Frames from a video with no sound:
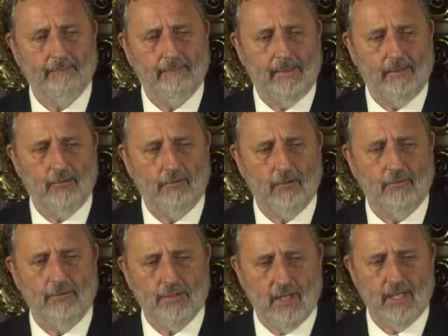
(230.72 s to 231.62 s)
in the
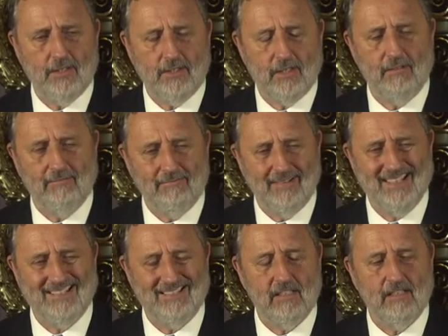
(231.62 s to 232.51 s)
conversation
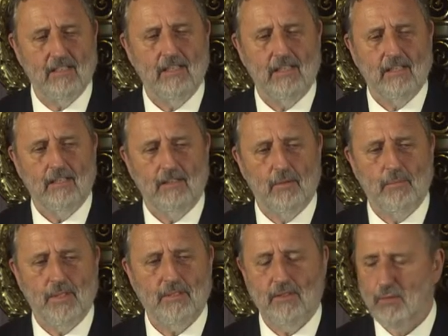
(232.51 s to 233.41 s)
with the
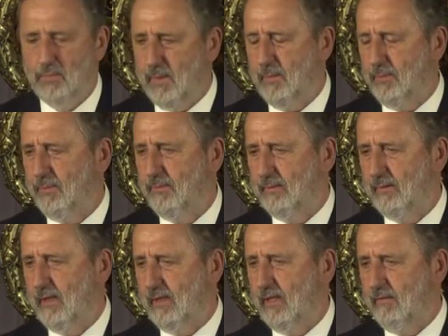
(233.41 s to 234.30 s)
business people
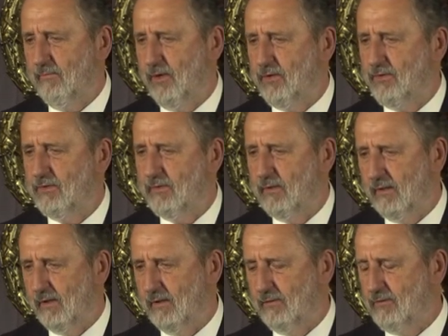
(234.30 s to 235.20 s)
than he was,
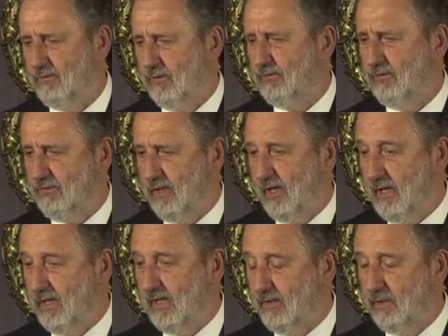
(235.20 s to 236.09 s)
so to say,
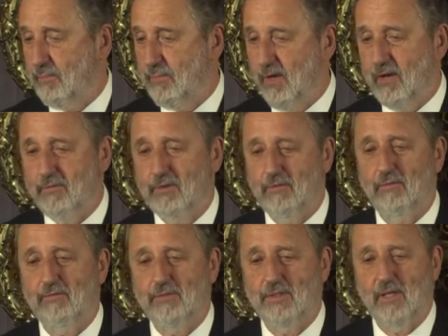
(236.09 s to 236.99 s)
in the private
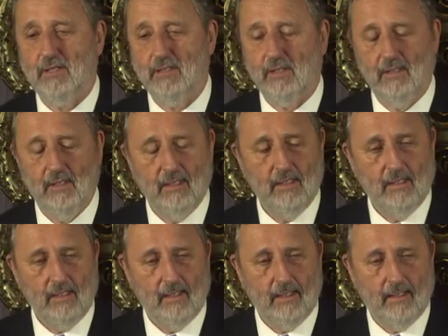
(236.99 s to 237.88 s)
conversation
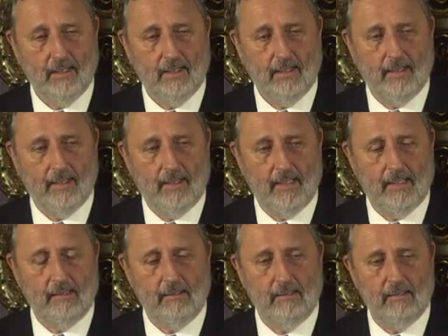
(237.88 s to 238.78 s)

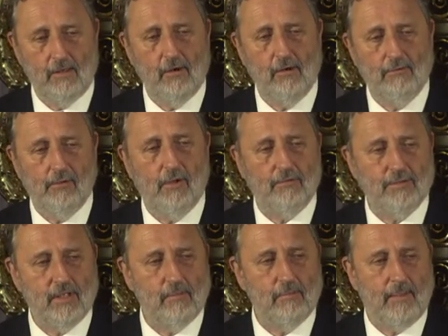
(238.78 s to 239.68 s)
in the Oval
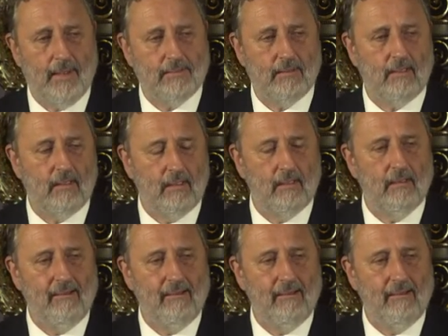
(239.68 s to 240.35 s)
Office. He basically